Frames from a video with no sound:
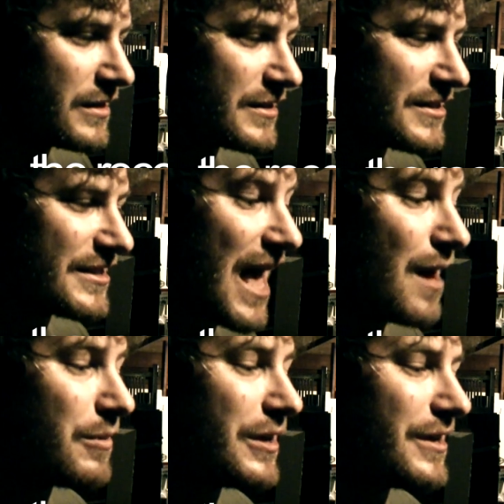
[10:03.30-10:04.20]

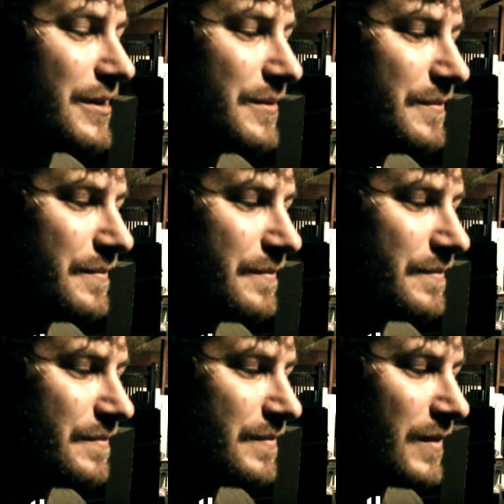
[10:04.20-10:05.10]
Sabby.
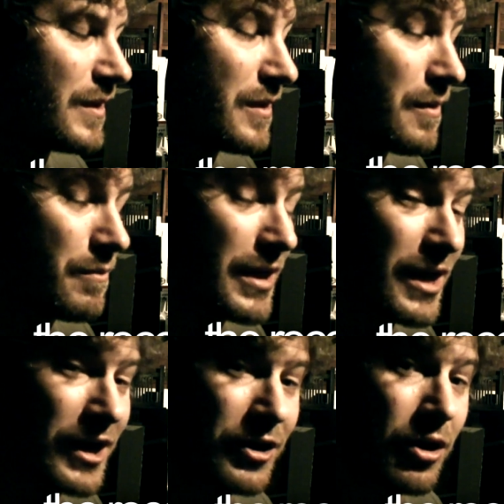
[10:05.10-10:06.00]
May
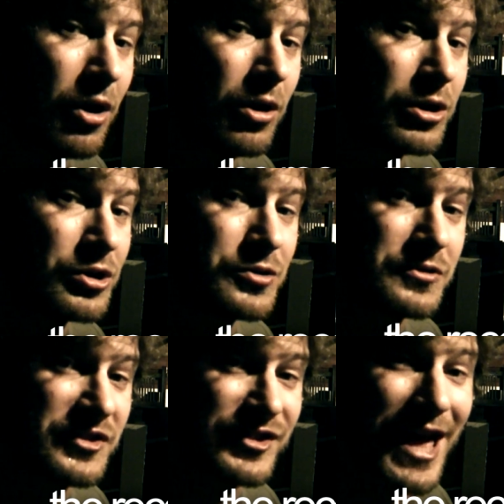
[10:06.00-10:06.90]
I call you
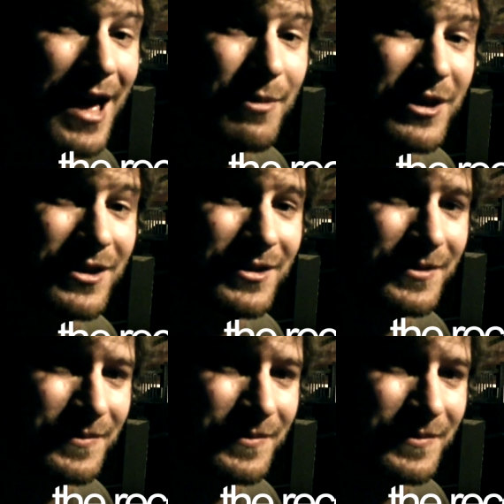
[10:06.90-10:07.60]
Sabby?